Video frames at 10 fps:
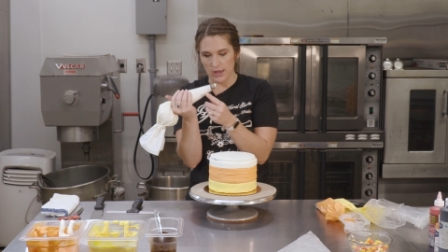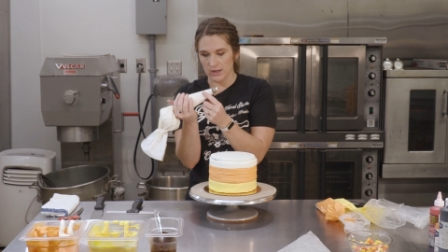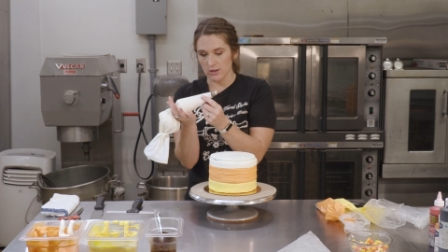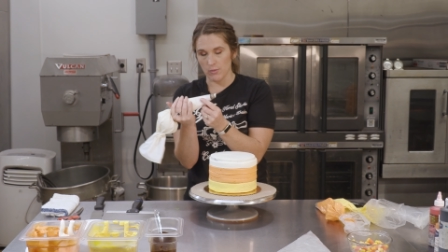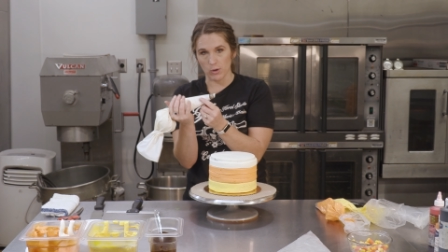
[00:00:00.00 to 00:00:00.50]
and
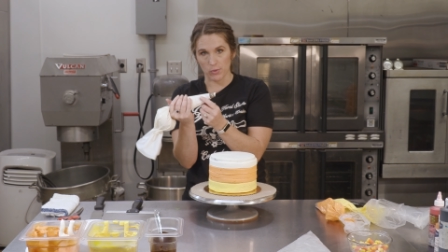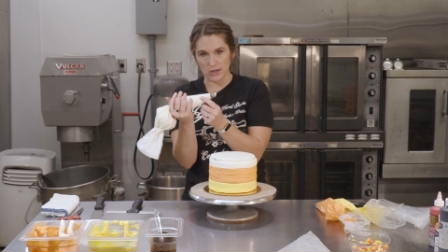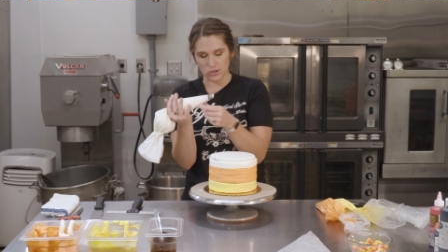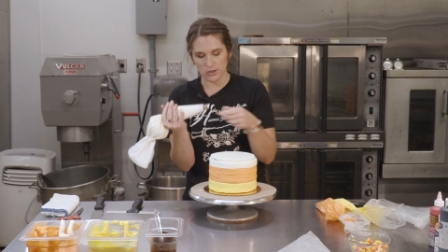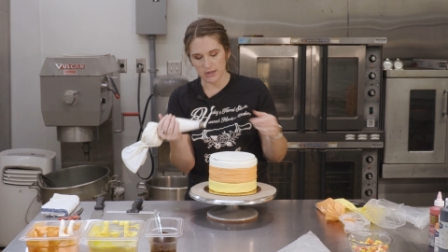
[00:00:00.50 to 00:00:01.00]
a lot more
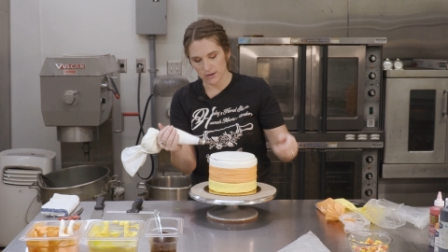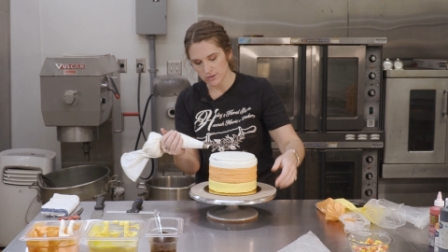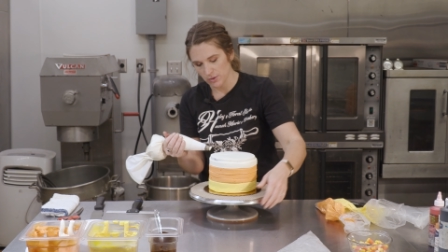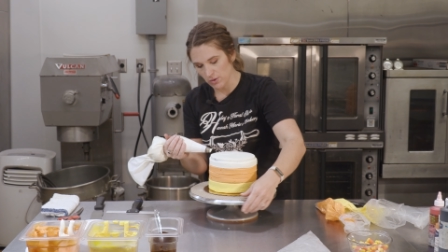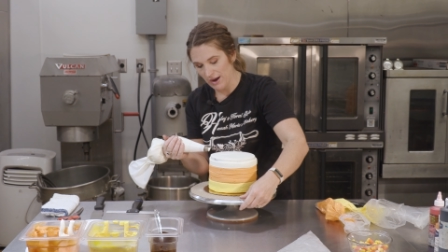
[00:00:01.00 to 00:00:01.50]
pressure here,
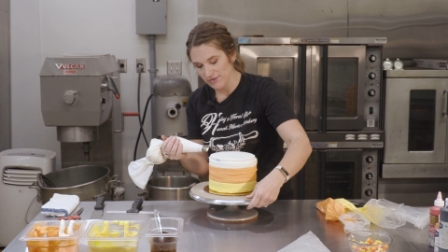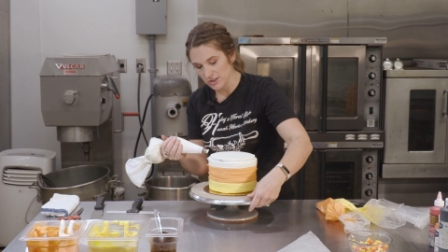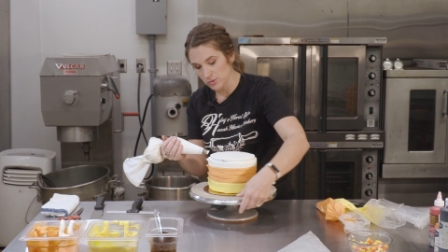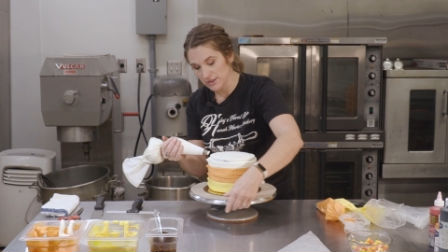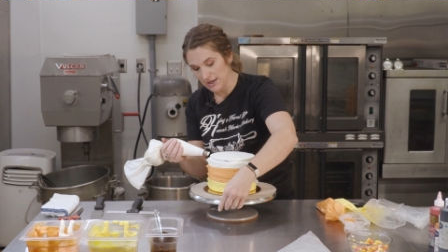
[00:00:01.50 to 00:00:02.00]
so I don't have to
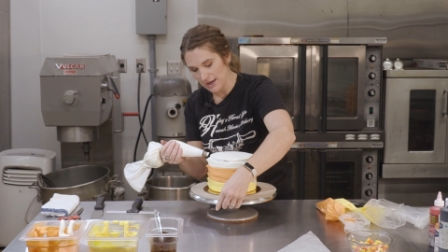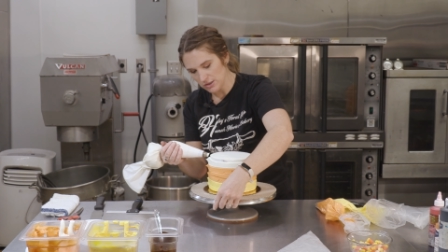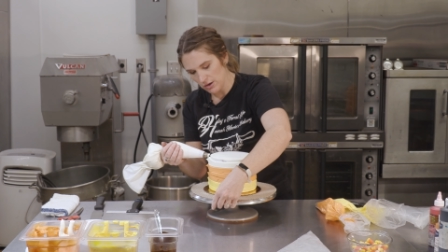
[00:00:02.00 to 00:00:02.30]
squeeze as